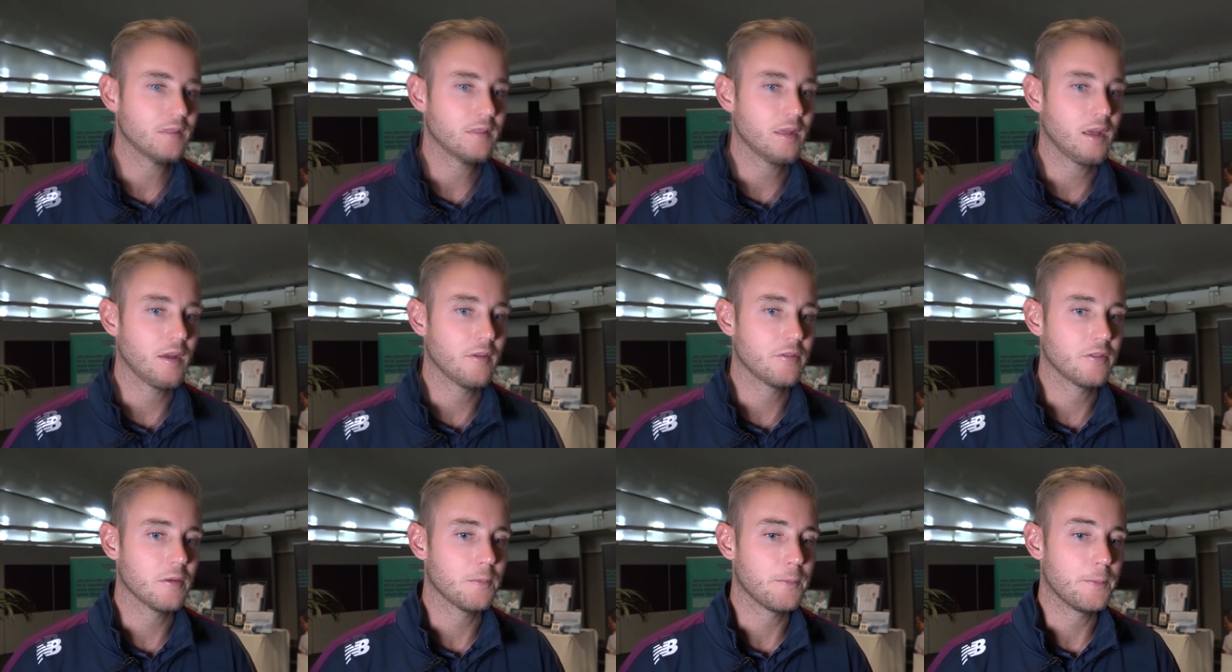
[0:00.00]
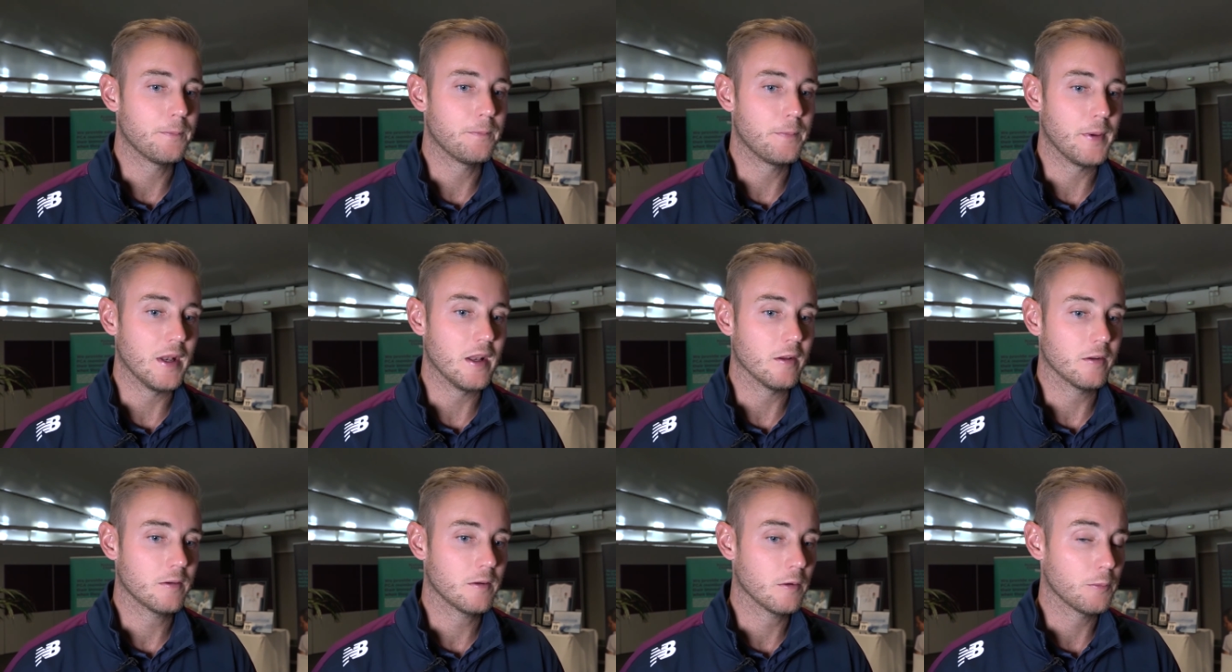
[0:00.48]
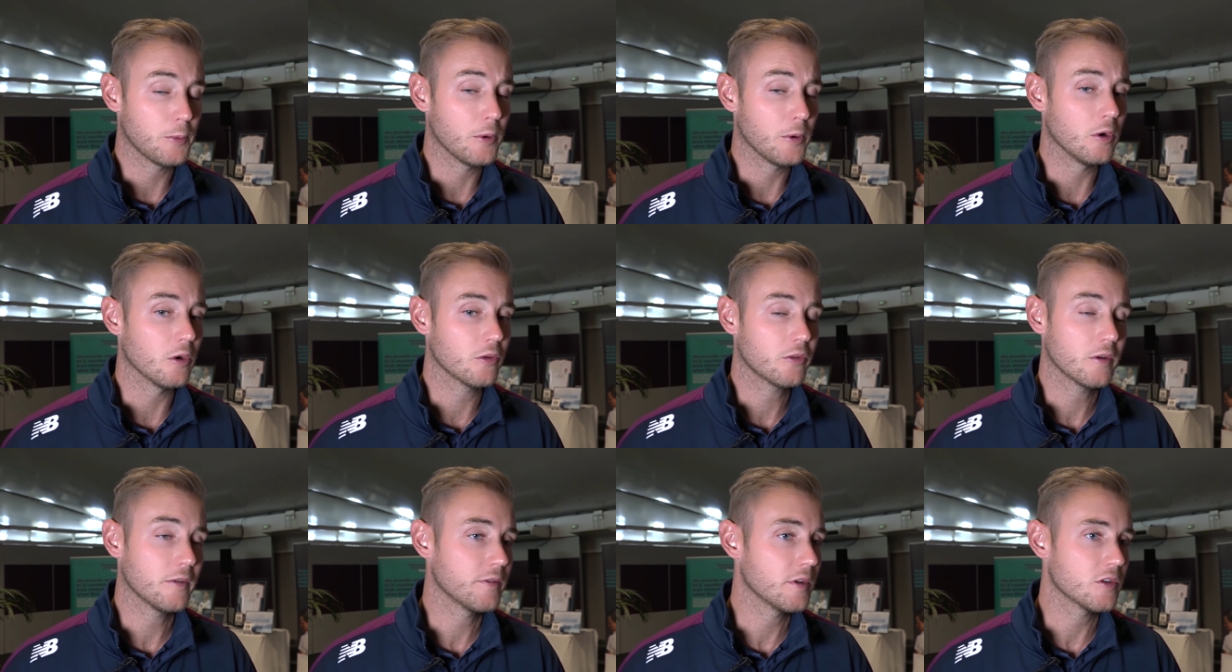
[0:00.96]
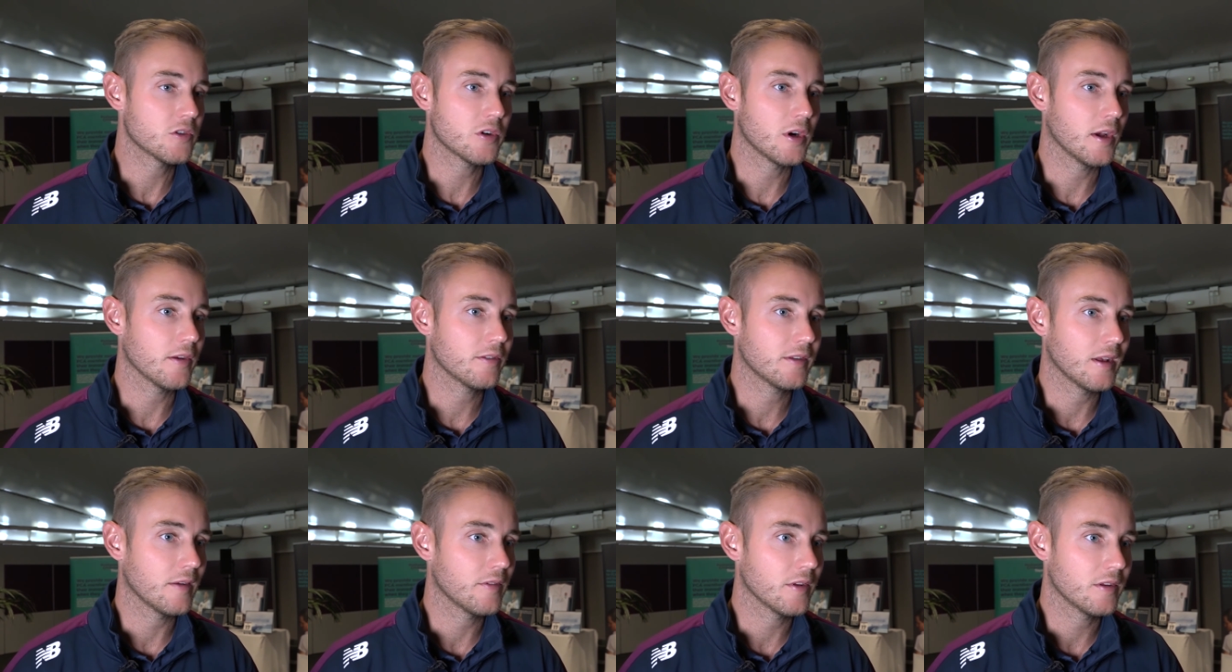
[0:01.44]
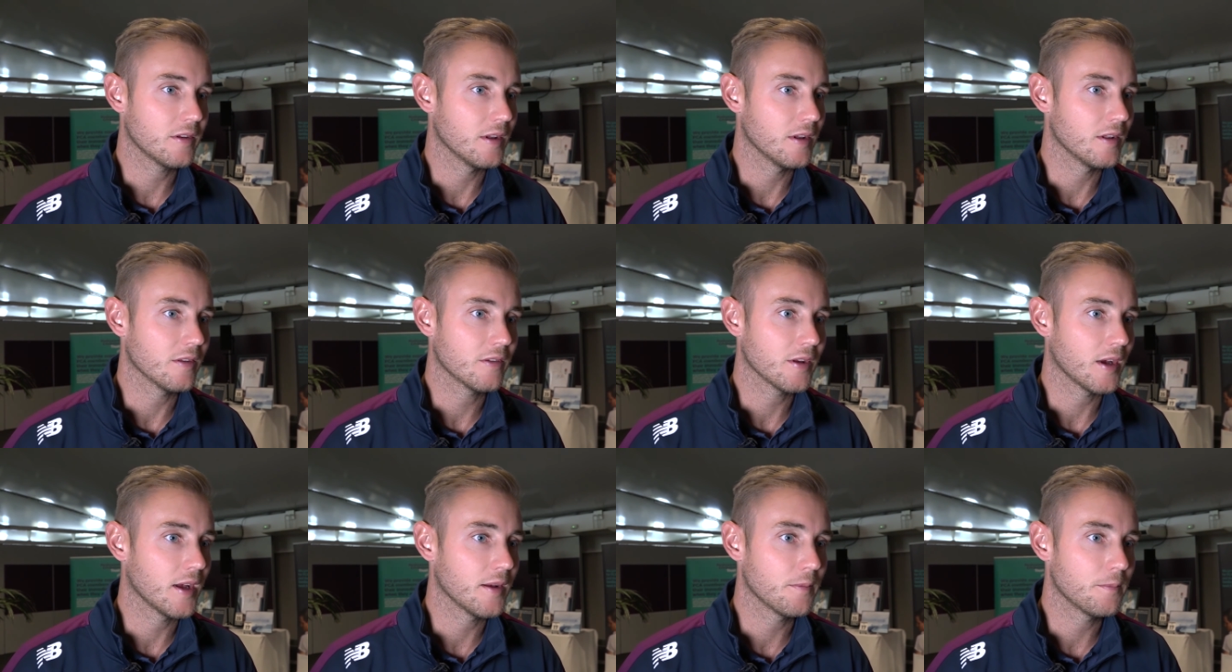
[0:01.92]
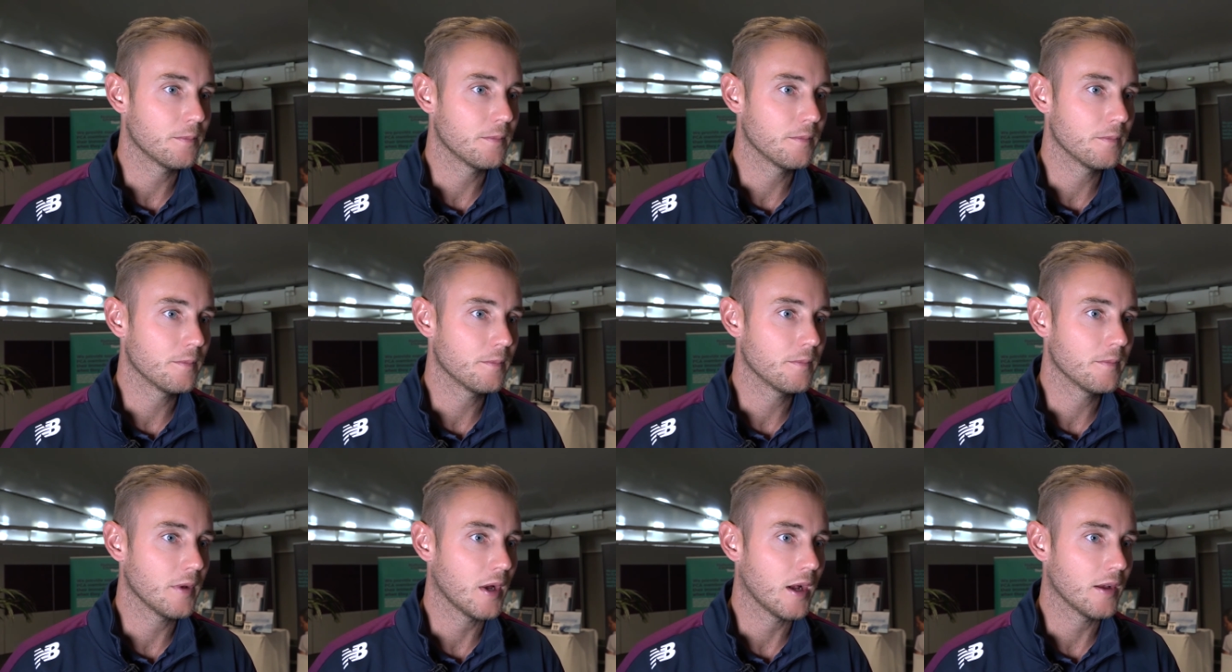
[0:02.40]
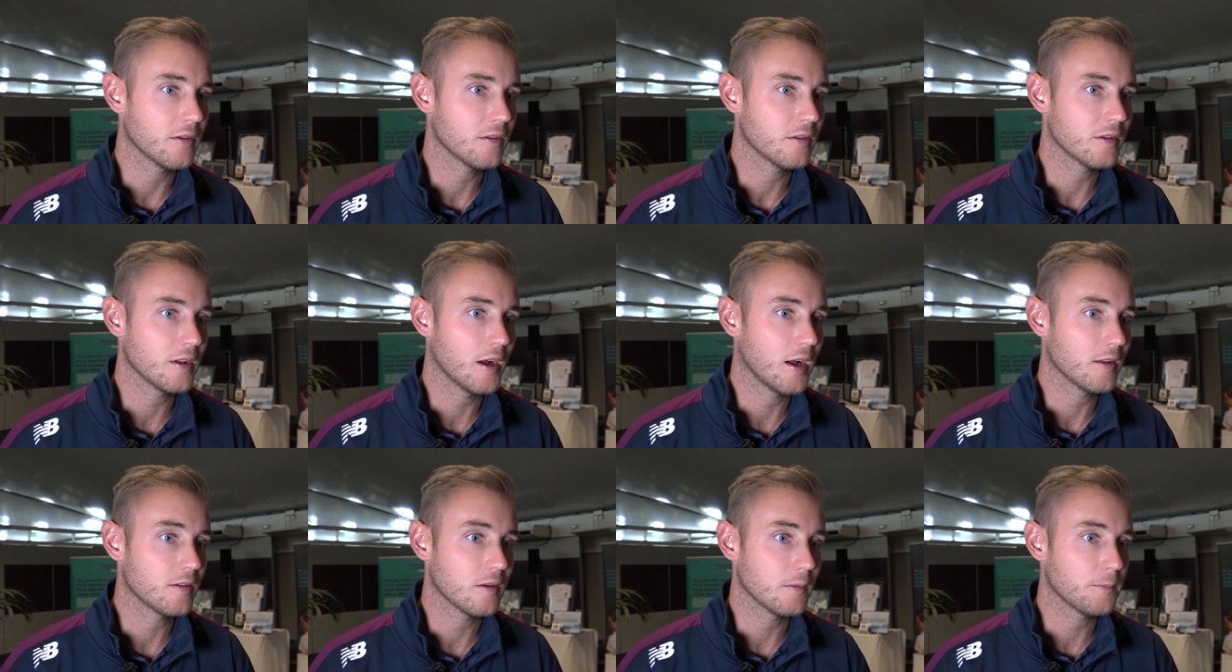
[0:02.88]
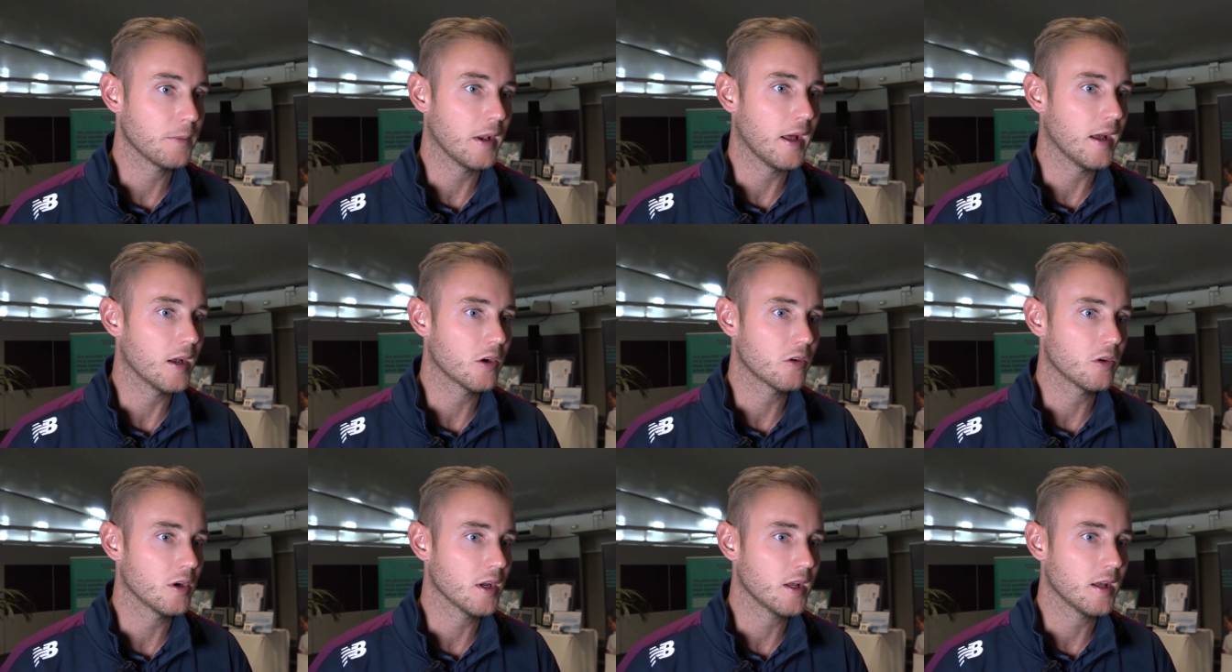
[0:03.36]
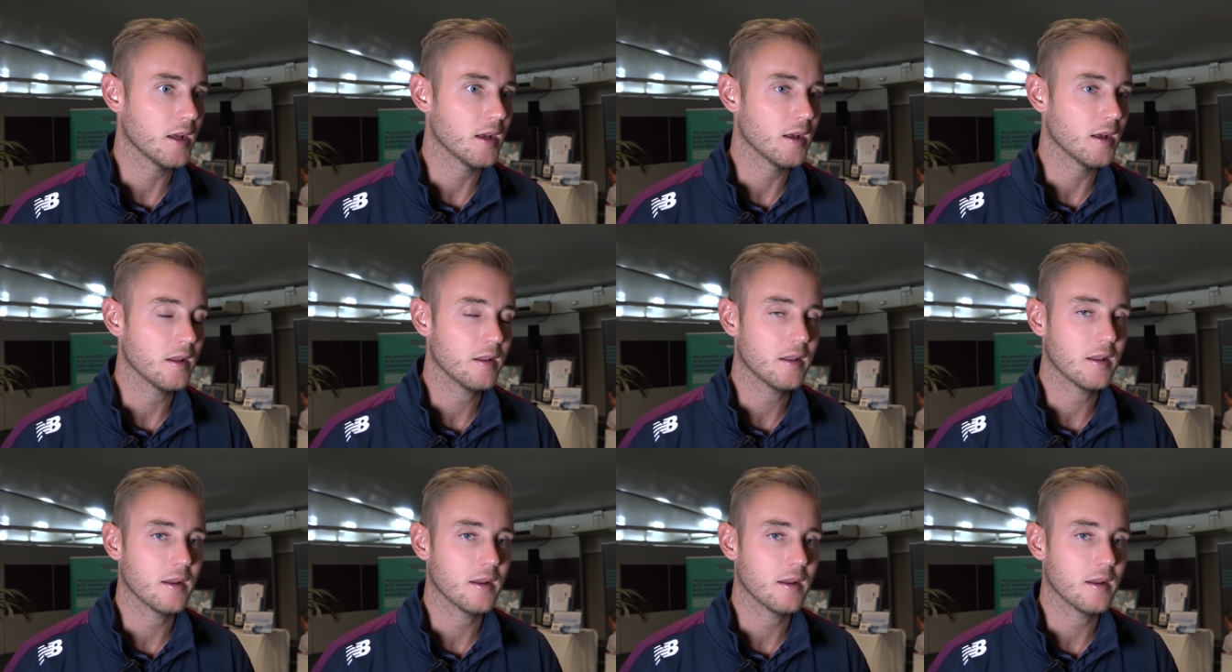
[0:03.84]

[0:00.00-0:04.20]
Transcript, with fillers: I've been a supporter of the trust ever since I, I started playing cricket.